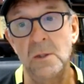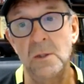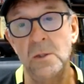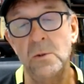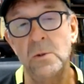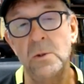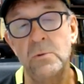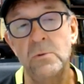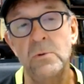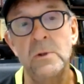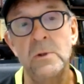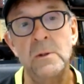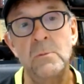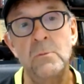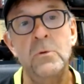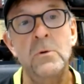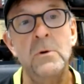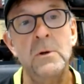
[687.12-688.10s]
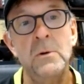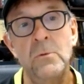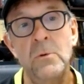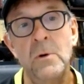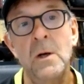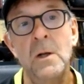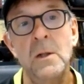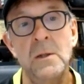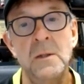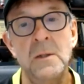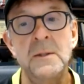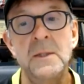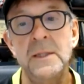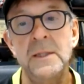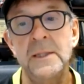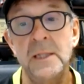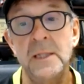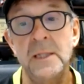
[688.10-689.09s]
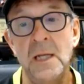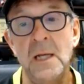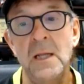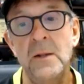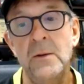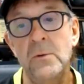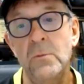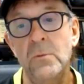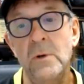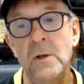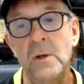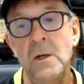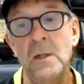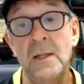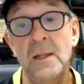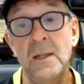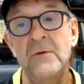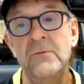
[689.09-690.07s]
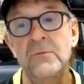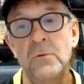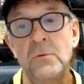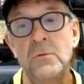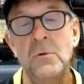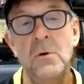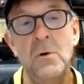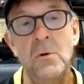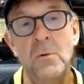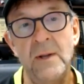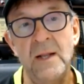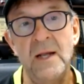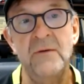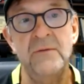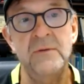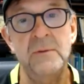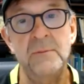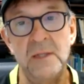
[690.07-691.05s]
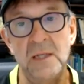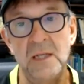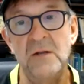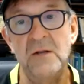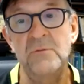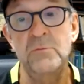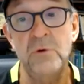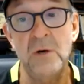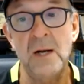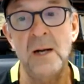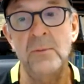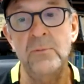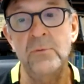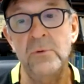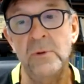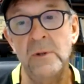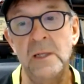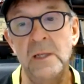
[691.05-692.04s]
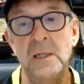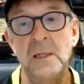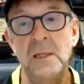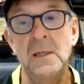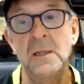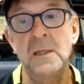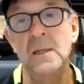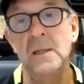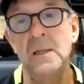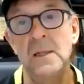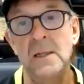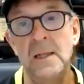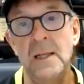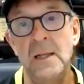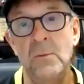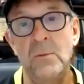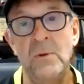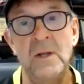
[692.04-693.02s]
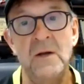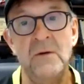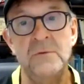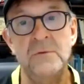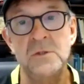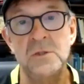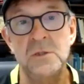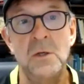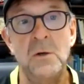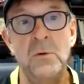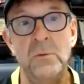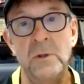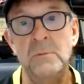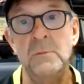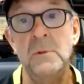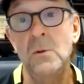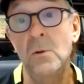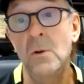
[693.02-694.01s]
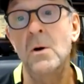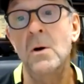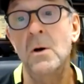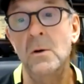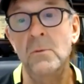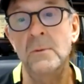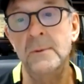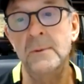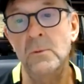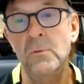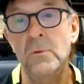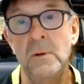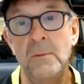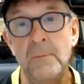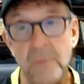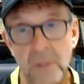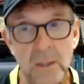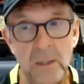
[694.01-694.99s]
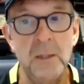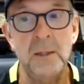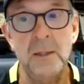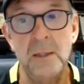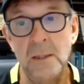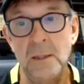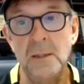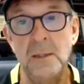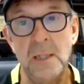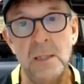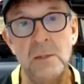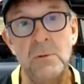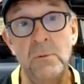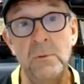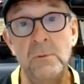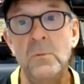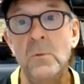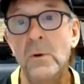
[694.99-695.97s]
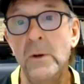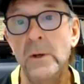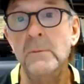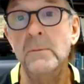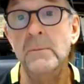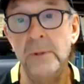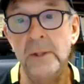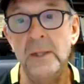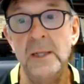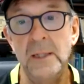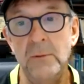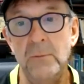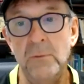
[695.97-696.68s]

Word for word: So it's really important. We're all in this together. We all have a role. We have to behave properly and we have to show we belong. We're Americans. That's what we want to be.